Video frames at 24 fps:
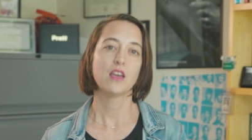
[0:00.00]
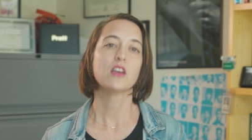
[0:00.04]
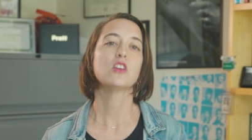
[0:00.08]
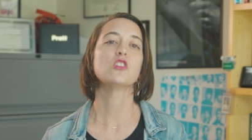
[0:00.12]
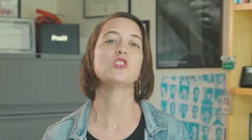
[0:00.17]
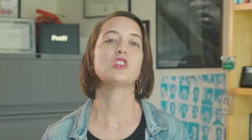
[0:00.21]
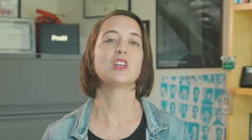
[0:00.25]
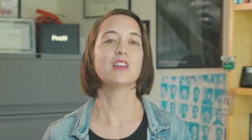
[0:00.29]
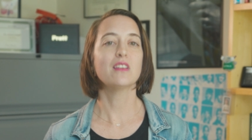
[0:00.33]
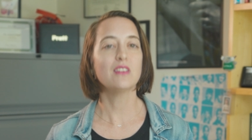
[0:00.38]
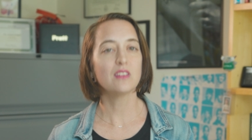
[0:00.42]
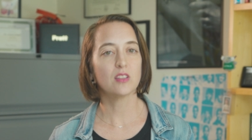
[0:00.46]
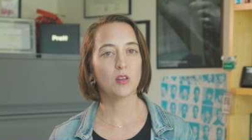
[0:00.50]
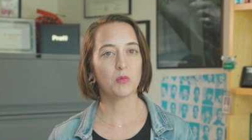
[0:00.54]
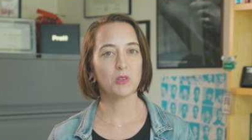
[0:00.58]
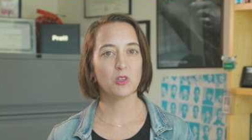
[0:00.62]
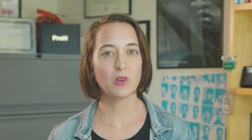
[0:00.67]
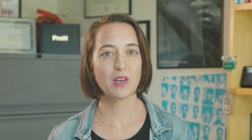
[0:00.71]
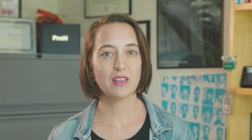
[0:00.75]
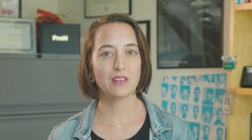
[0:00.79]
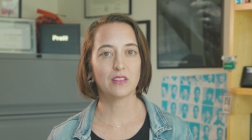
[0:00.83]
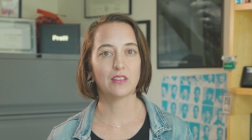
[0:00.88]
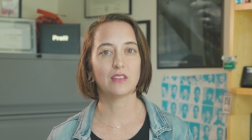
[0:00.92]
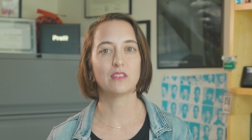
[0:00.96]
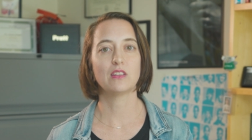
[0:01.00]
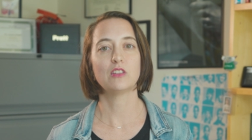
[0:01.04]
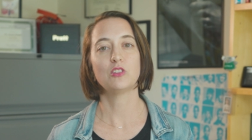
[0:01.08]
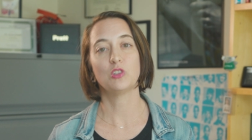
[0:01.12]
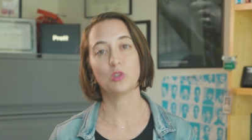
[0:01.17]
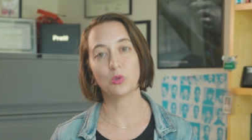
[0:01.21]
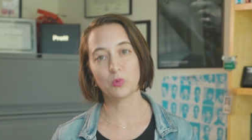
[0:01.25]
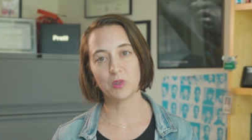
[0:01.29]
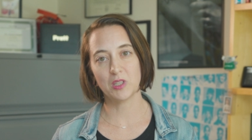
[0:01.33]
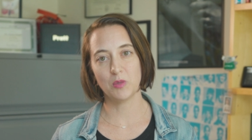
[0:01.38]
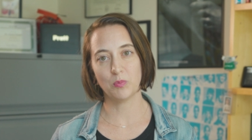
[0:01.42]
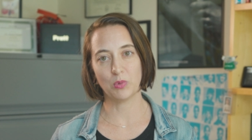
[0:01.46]
GSWS is a
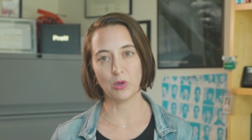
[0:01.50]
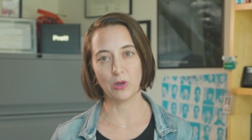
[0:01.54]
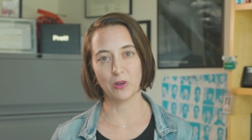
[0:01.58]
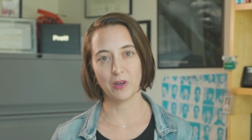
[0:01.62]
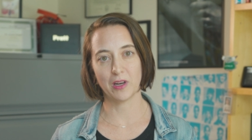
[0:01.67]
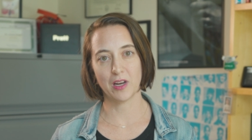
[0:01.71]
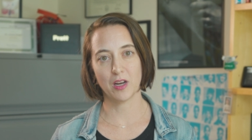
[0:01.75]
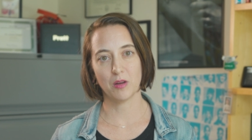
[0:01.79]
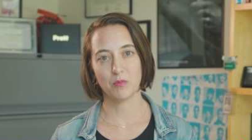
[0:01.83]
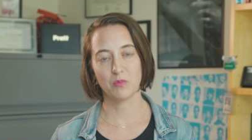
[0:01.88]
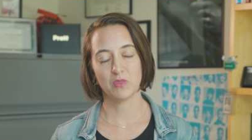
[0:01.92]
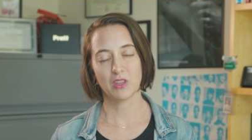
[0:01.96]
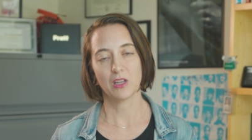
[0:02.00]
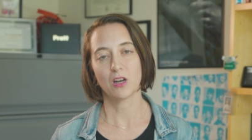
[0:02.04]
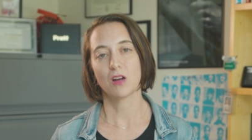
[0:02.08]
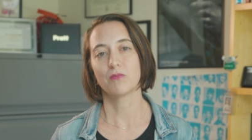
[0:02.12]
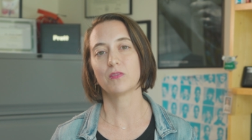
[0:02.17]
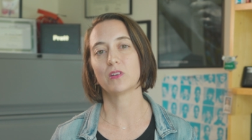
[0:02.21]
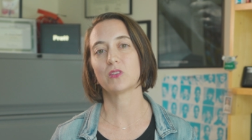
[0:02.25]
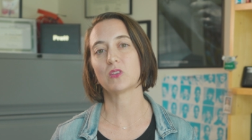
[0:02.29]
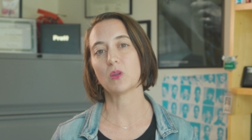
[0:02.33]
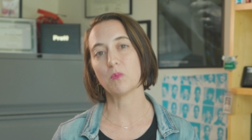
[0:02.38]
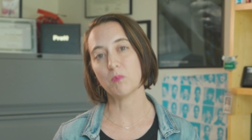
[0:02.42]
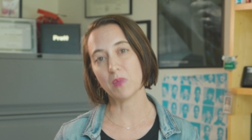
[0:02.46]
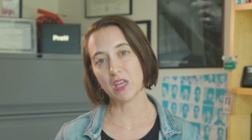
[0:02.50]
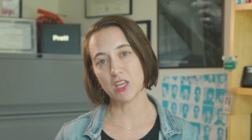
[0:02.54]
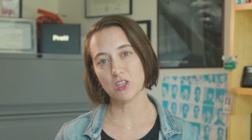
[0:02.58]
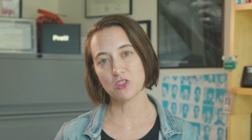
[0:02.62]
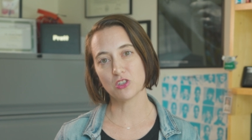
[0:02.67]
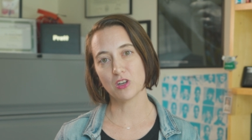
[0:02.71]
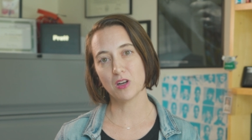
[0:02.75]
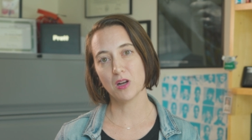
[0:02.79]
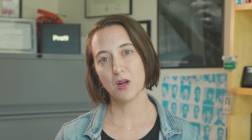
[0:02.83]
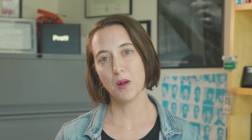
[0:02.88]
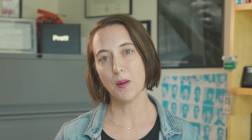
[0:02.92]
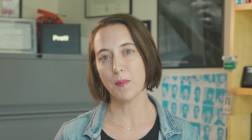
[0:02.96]
degree program that offers a
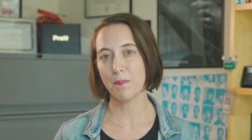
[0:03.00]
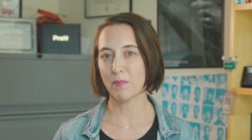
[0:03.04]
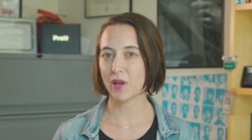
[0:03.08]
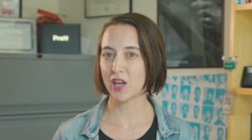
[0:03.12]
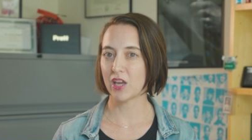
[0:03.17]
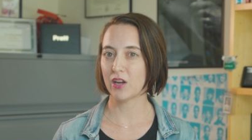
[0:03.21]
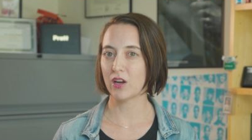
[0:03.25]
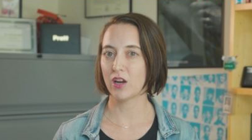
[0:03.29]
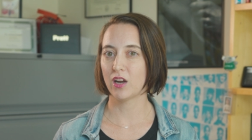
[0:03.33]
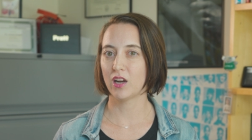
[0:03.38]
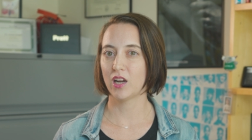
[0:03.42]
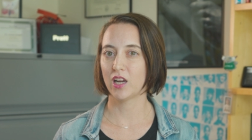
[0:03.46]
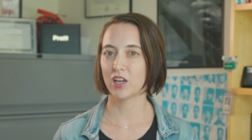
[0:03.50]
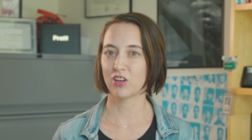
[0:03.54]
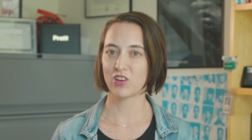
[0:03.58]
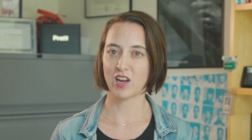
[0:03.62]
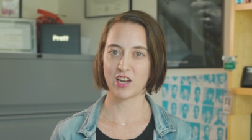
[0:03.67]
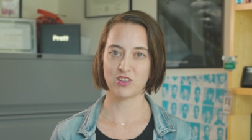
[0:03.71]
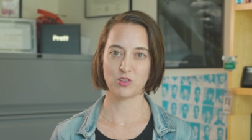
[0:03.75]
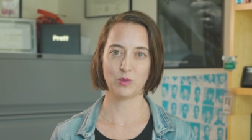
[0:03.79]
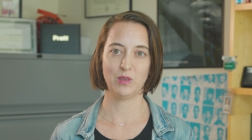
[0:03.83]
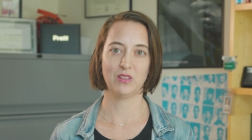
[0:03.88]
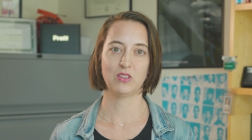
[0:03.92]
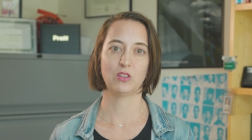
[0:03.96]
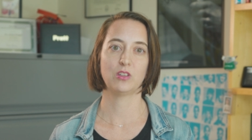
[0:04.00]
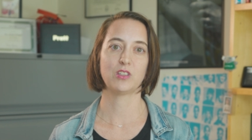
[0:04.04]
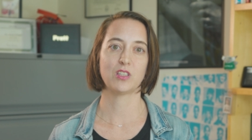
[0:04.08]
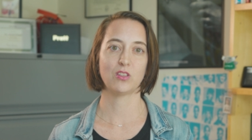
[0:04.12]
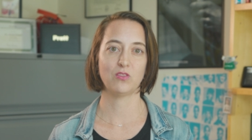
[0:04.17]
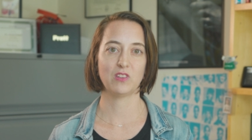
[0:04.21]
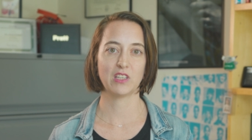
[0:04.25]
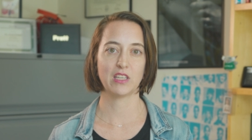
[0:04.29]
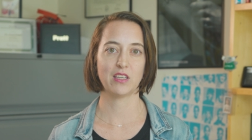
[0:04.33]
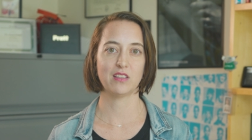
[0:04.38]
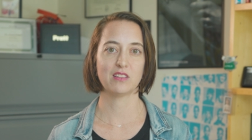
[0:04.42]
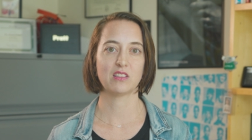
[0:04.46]
major, minor, and graduate
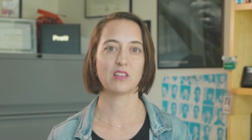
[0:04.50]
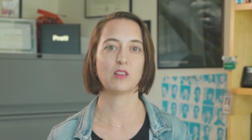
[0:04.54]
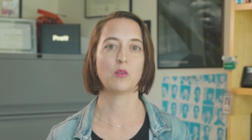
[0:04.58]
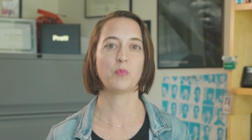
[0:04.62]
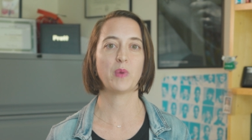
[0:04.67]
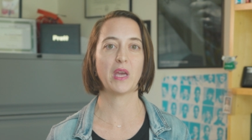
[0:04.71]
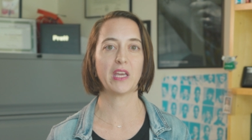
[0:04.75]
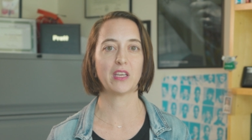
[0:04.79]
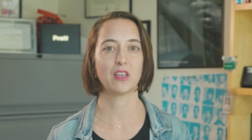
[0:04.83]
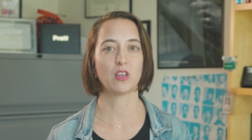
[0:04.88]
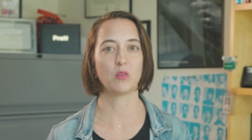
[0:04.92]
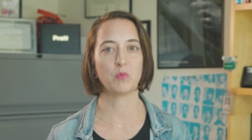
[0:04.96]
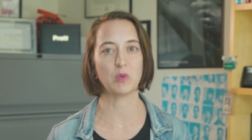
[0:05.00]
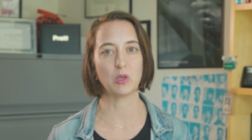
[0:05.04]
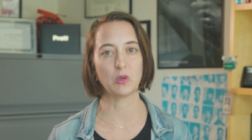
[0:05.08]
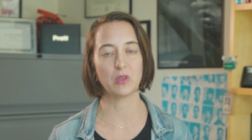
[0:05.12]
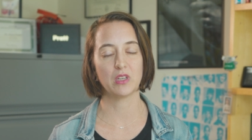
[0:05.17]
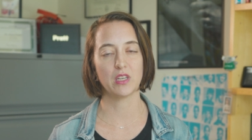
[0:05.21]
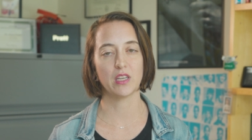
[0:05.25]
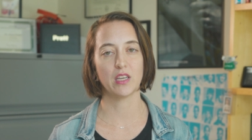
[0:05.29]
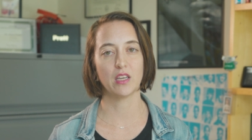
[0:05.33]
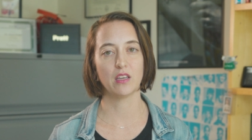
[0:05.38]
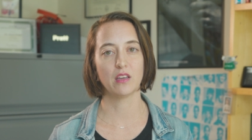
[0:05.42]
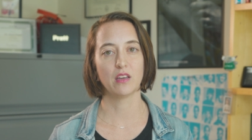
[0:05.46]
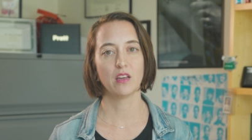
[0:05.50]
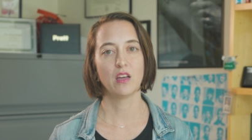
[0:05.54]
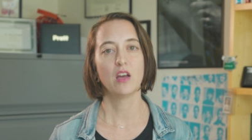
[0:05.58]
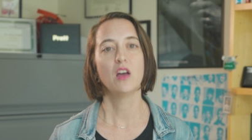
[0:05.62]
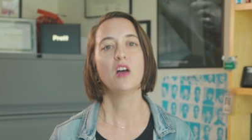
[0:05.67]
certificate to the Penn community.